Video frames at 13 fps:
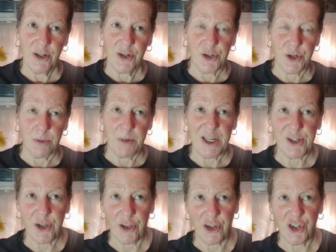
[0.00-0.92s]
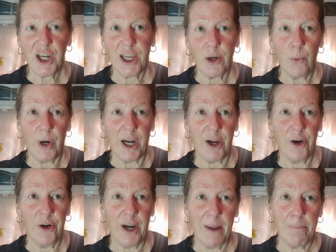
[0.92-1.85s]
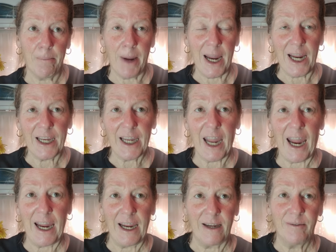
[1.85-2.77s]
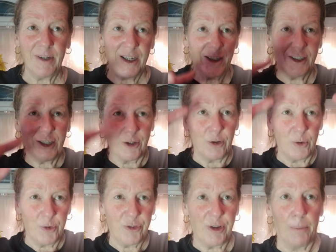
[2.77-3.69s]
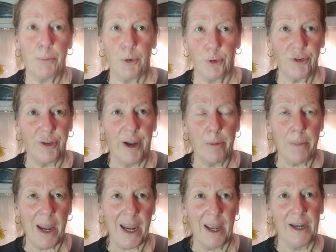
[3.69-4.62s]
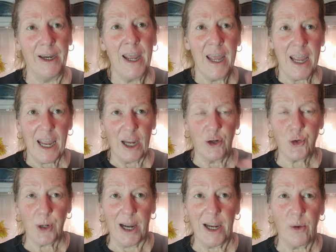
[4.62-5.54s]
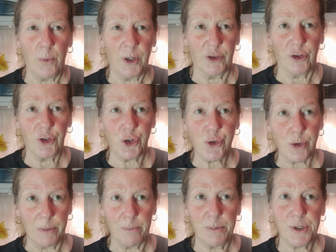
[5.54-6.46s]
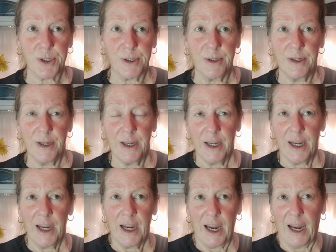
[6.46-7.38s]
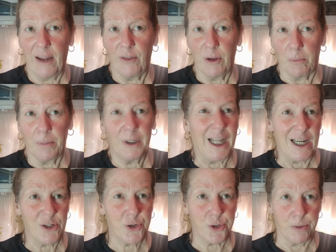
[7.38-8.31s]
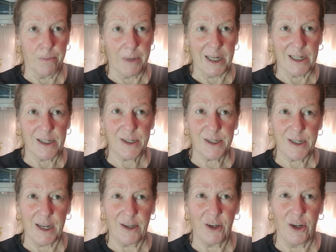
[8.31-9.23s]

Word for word: just a piece of the chicken wire and make a little simple snowman and try it with the strips and the plaster mix.